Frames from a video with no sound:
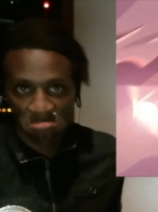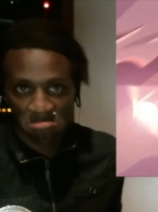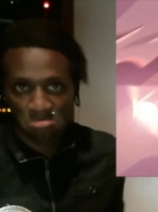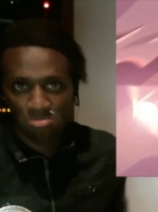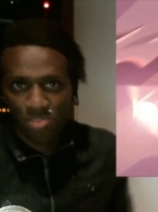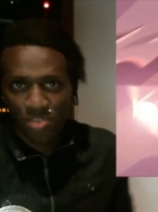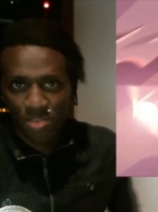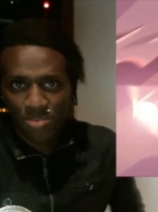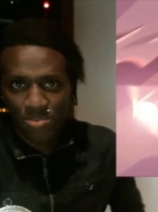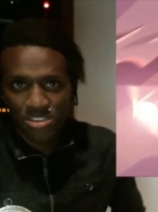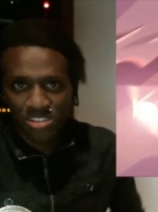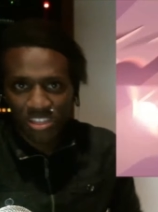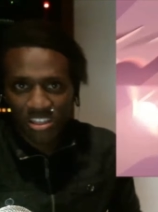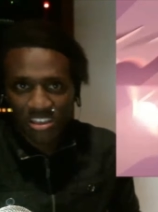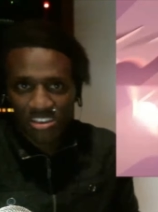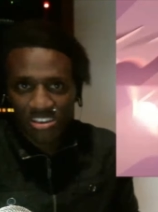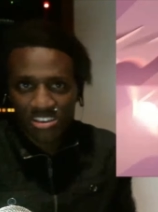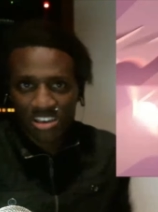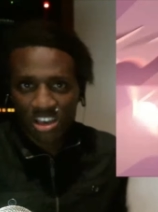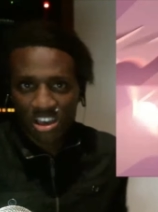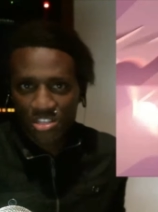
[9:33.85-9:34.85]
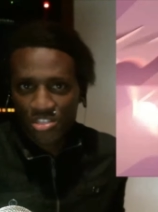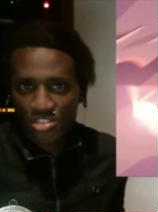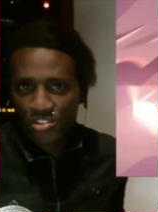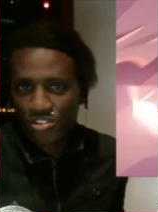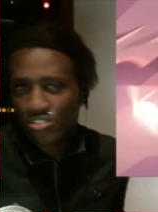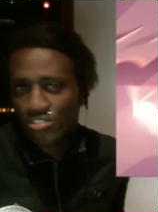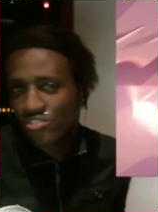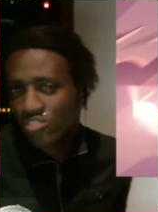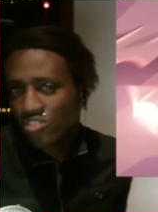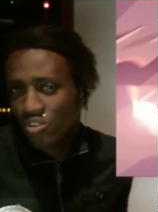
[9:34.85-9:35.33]
maybe like a
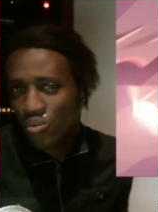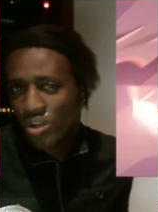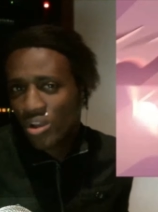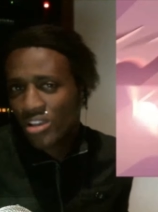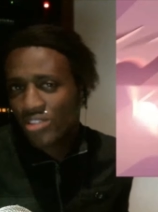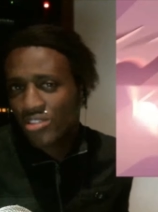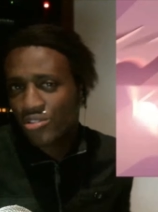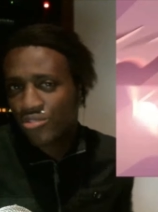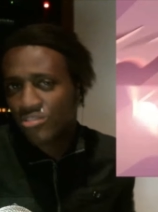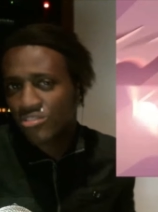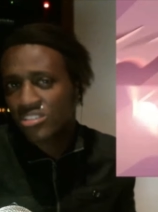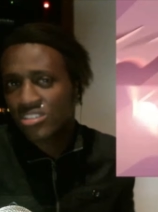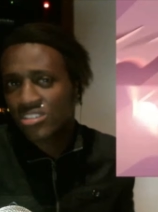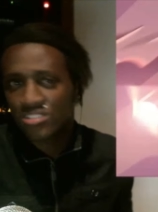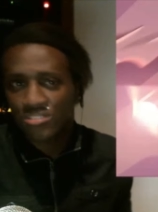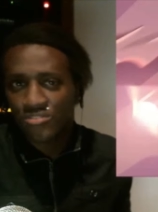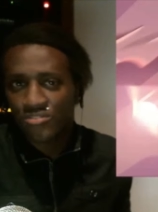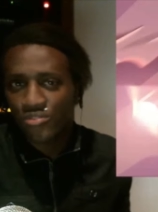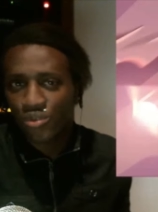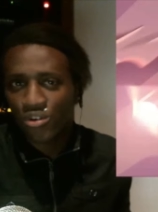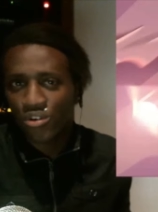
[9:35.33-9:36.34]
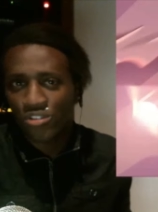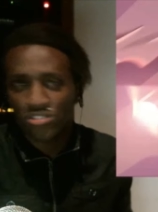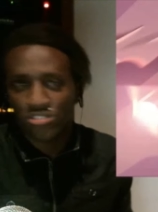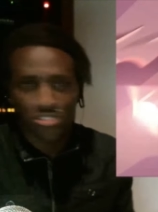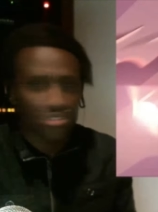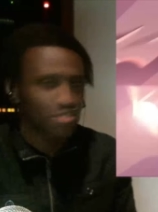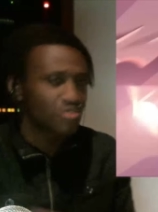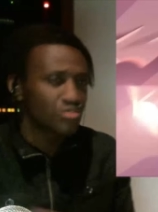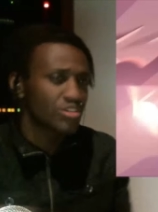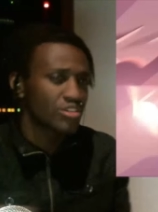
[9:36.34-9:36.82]
third of the way through season four.
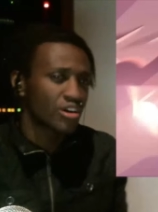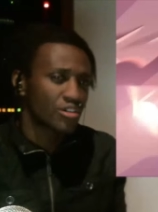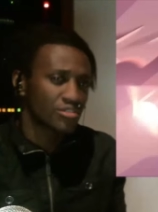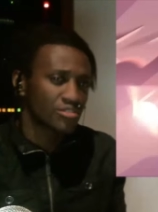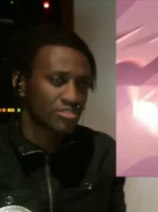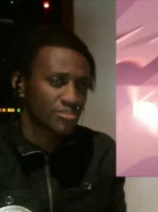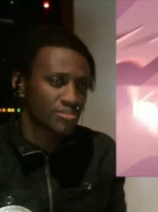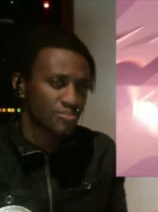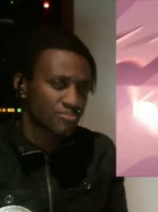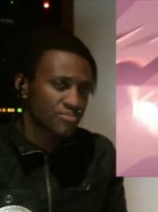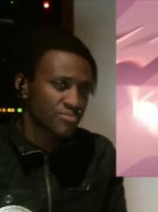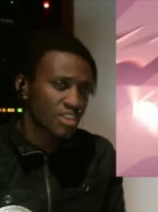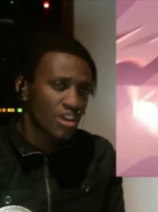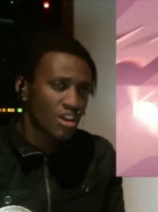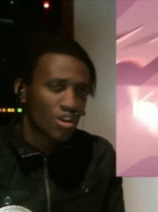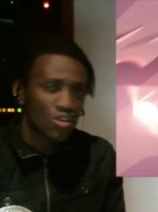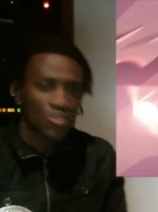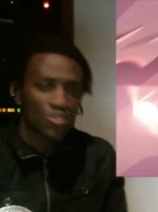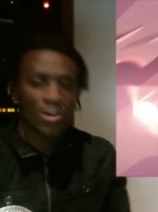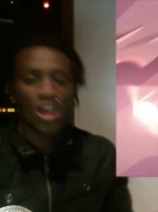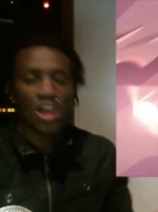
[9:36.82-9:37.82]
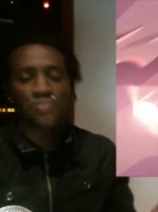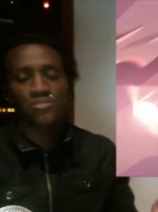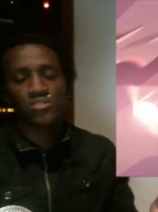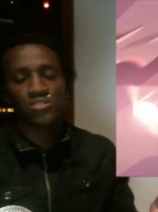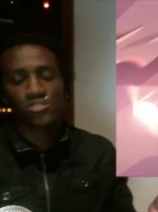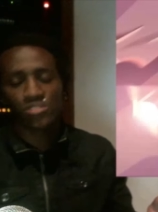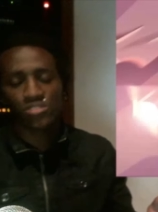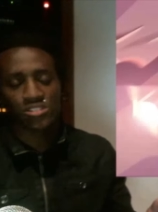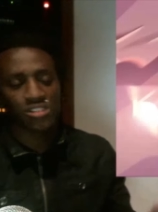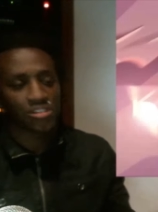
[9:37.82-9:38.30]
So who knows? Who
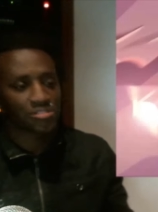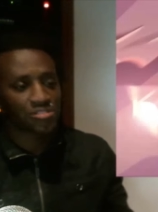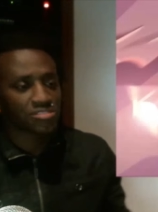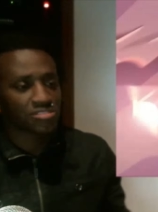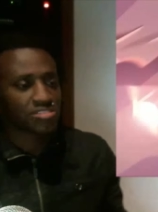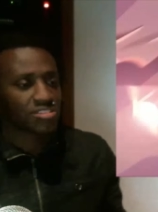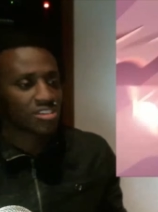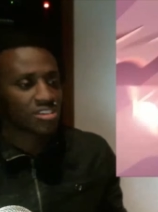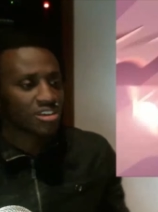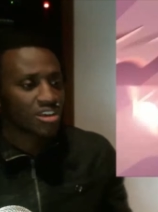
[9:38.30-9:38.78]
absolutely knows?